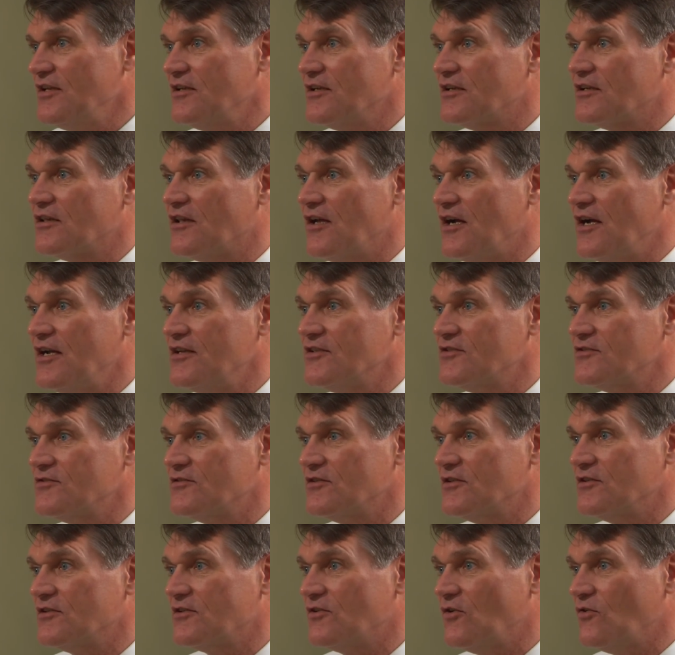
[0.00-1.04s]
the client's
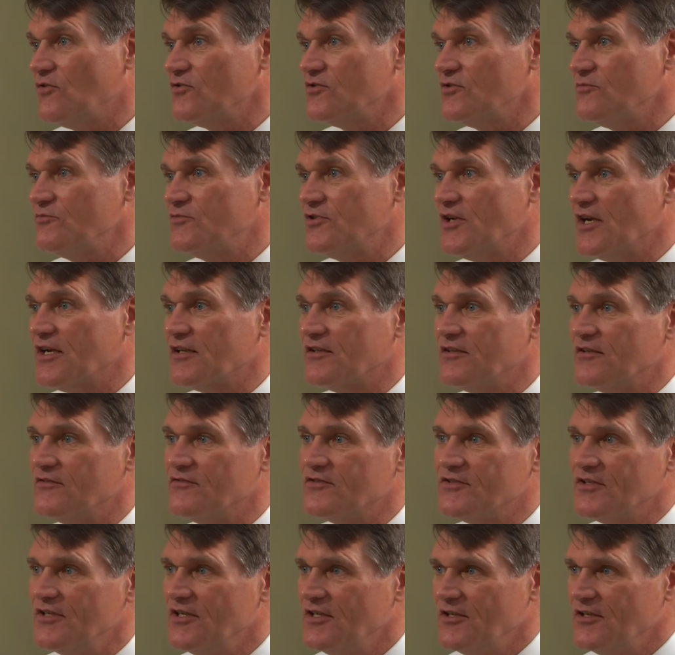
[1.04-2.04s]
goals and objectives,